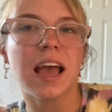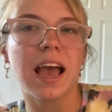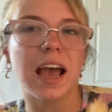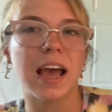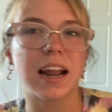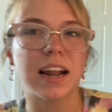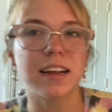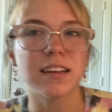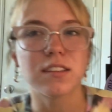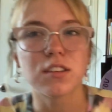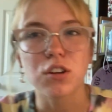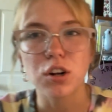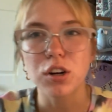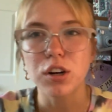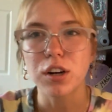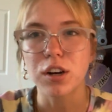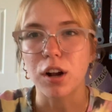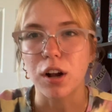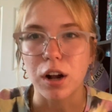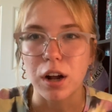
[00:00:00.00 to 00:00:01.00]
And I
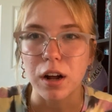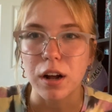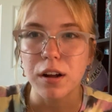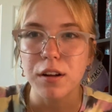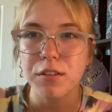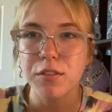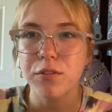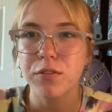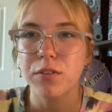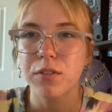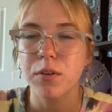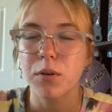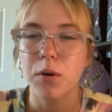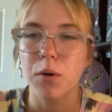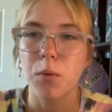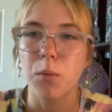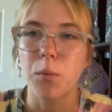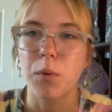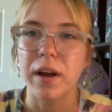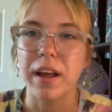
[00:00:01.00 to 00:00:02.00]
started off
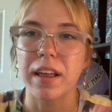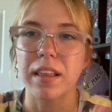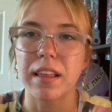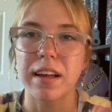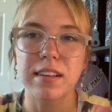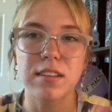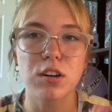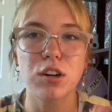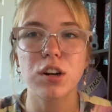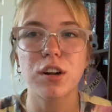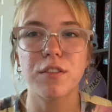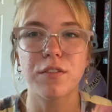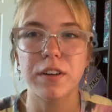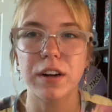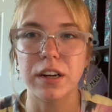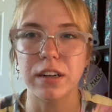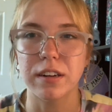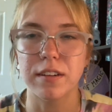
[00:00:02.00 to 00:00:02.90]
very